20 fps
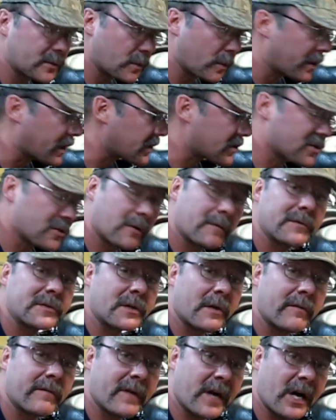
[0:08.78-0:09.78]
so we can service
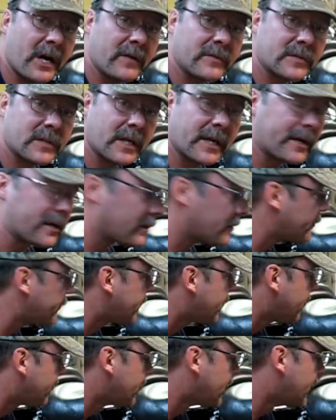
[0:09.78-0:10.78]
our valves later.
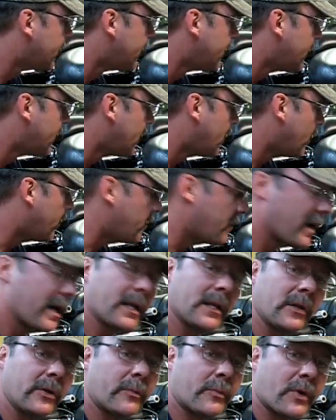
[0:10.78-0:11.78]
We made
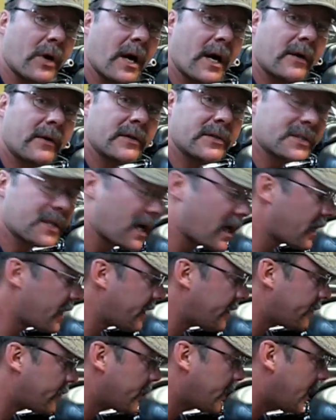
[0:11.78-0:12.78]
a little progress on
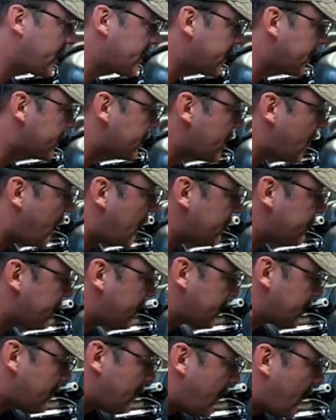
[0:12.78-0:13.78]
it. We got the exhaust
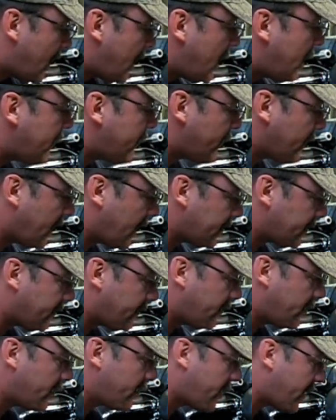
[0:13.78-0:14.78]
system off, we got the
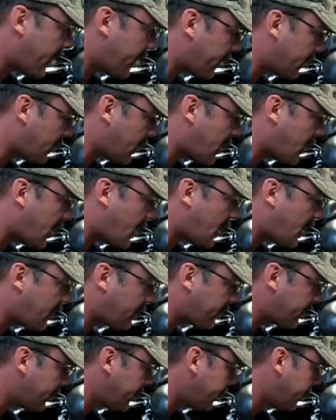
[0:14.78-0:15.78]
foot pedal
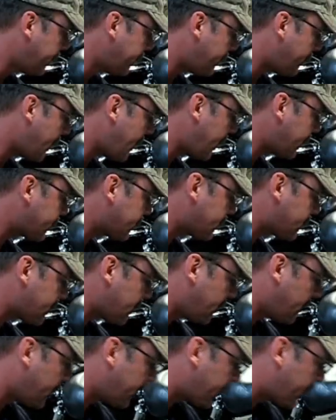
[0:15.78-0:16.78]
off, master
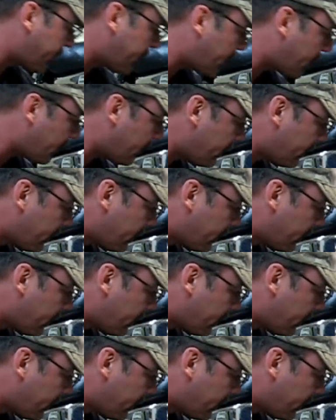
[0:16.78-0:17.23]
cylinder,